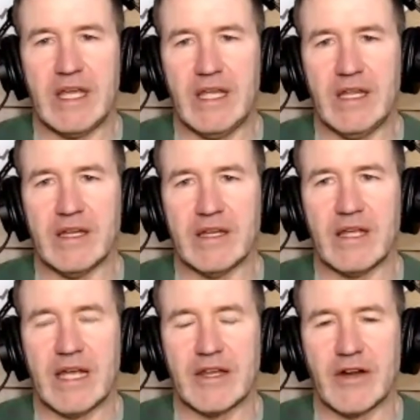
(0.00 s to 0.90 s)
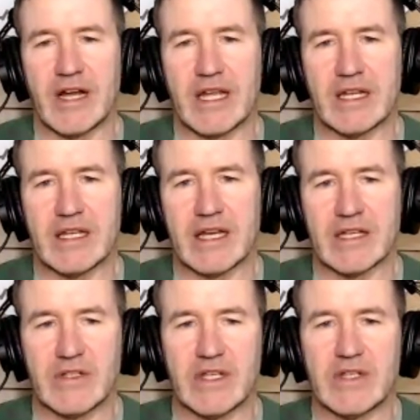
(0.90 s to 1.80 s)
that isn't heated and you're
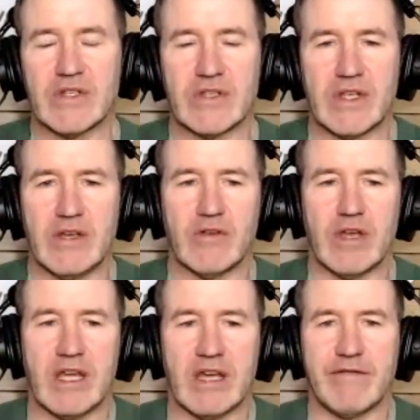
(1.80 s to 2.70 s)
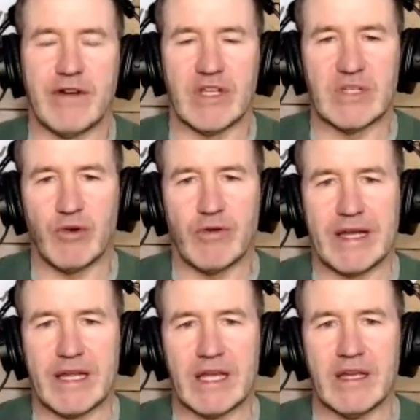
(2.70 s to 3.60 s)
not getting that consistency, you can get
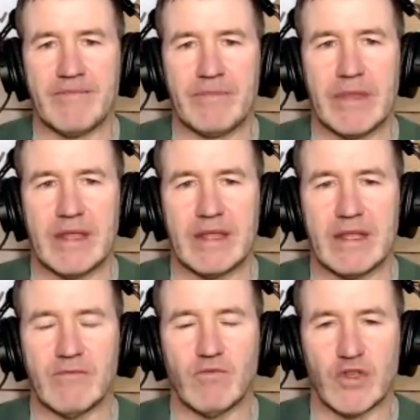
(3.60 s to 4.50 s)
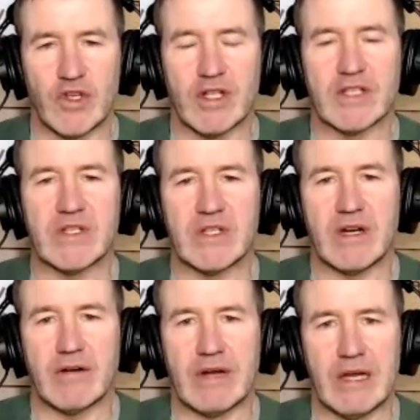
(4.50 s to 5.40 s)
very sporadic
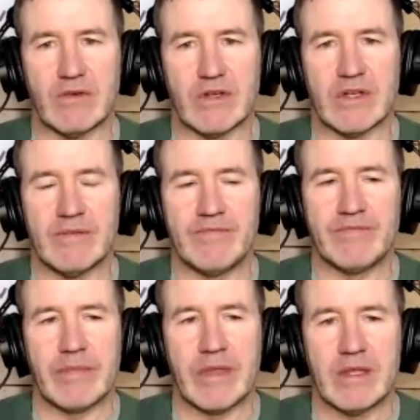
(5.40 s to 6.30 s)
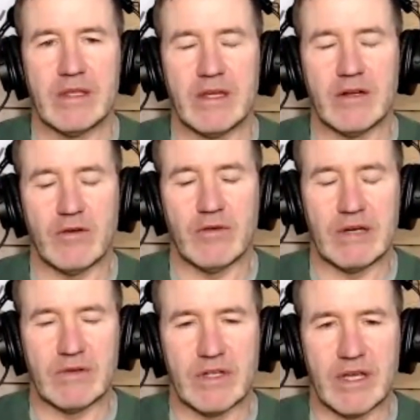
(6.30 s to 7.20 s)
results around
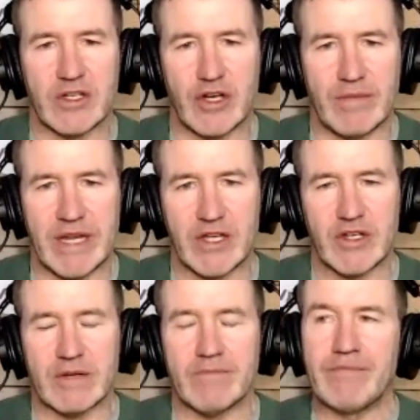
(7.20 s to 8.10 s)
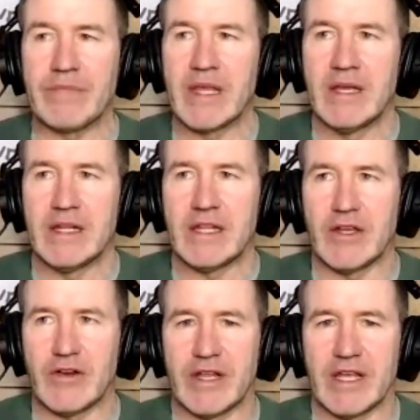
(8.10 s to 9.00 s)
germination.
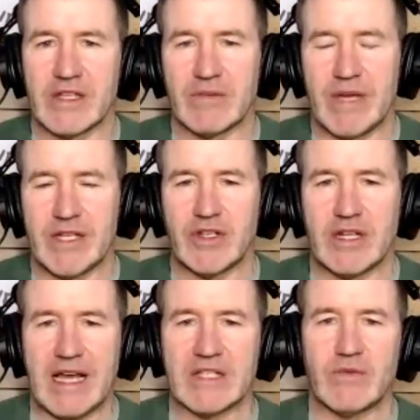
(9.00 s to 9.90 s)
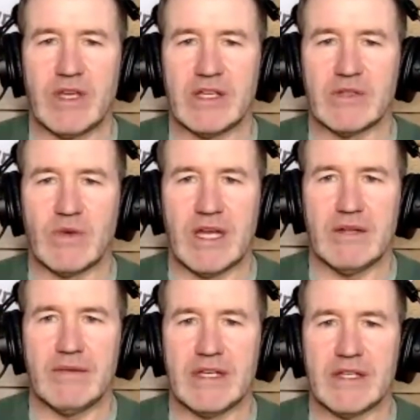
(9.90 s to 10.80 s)
The other thing, as I mentioned last week as
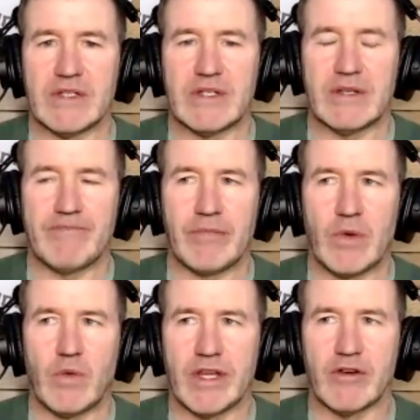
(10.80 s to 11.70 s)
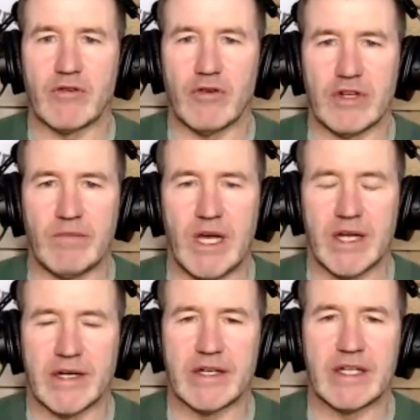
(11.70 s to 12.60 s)
well, is when you're growing them
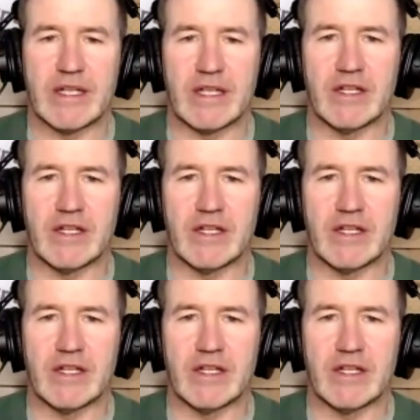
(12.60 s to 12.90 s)
on,